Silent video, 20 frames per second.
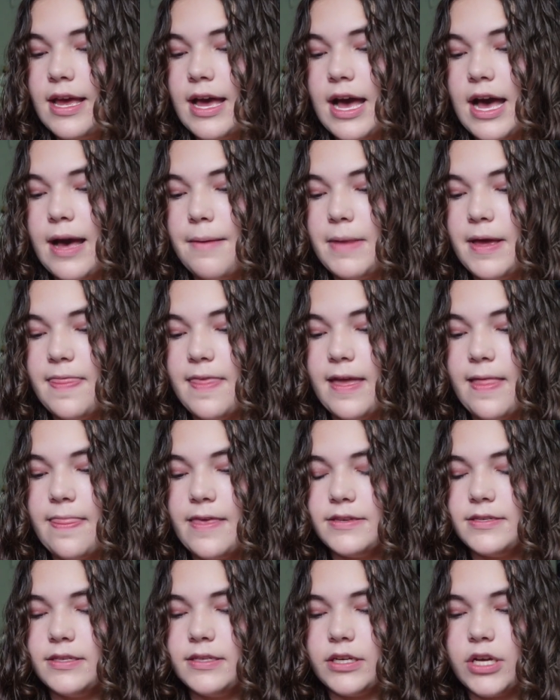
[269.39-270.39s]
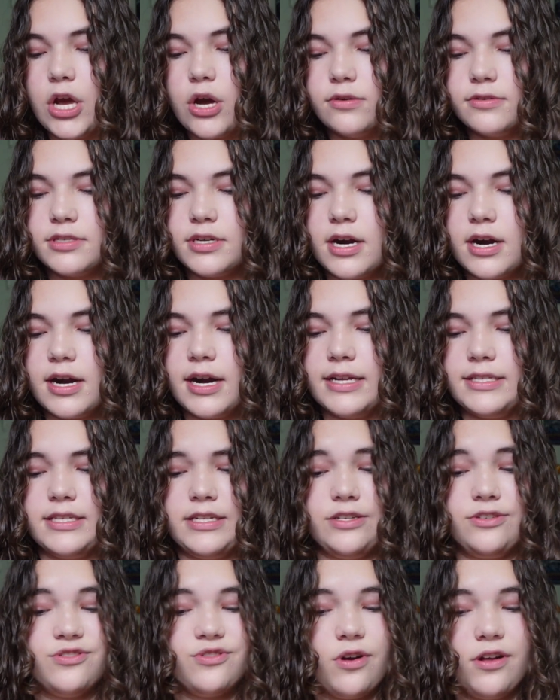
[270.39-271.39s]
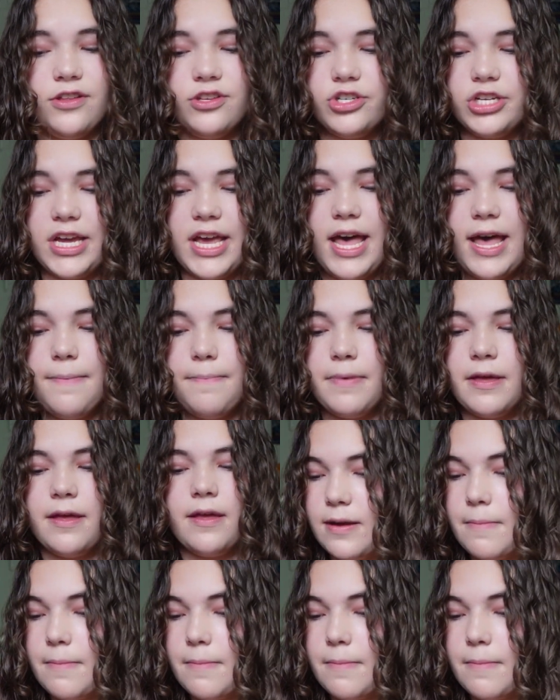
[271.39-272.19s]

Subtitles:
And then this is a co-star. It's an astrology app.